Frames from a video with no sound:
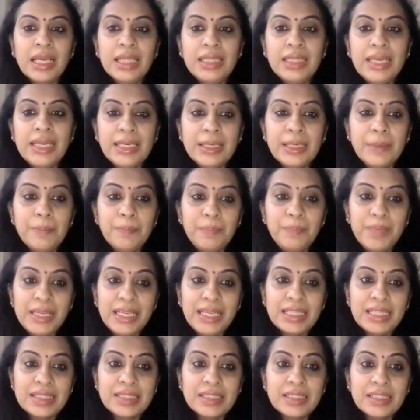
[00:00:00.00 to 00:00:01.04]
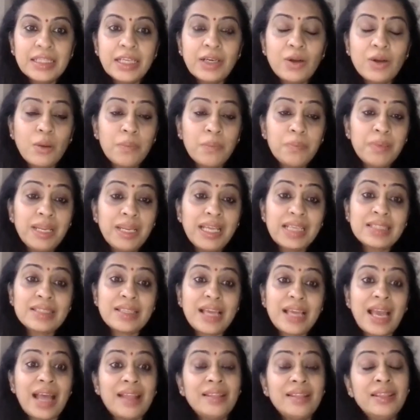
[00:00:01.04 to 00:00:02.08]
They complete their complex
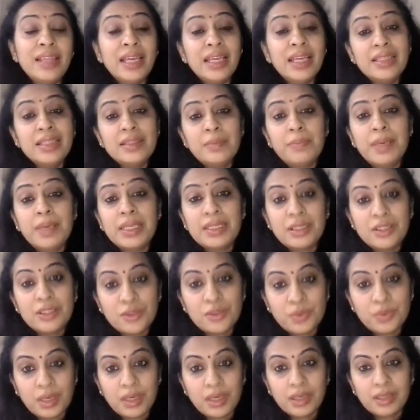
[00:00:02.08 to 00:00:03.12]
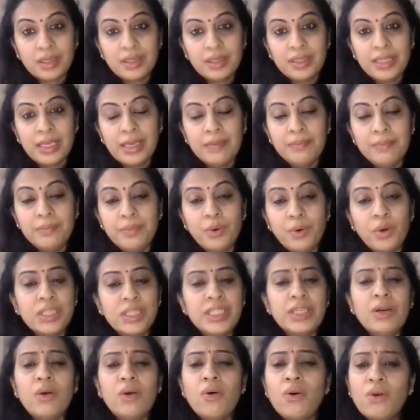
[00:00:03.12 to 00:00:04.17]
and their independent work. They
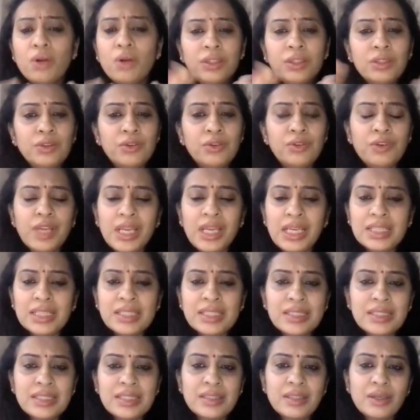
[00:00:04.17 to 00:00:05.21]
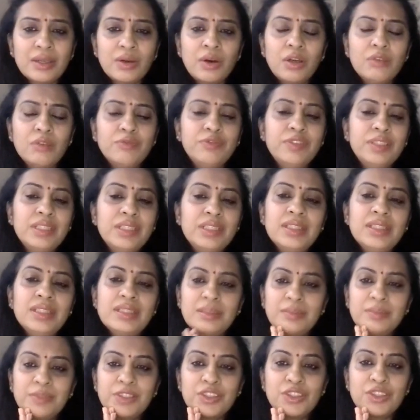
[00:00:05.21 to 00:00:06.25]
embody all the grace, the
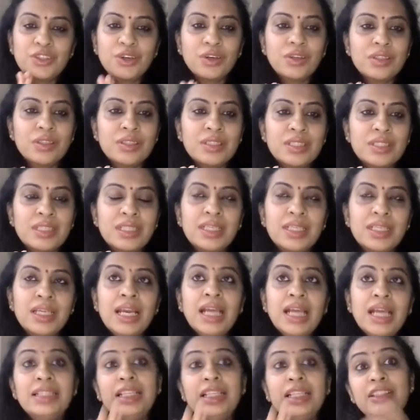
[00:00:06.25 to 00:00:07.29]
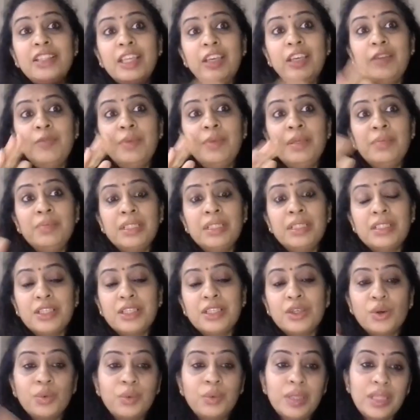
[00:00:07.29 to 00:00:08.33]
confidence, the maturity that they've been
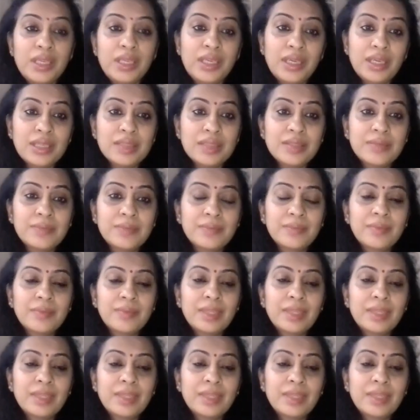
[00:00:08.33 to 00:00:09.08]
building over the years.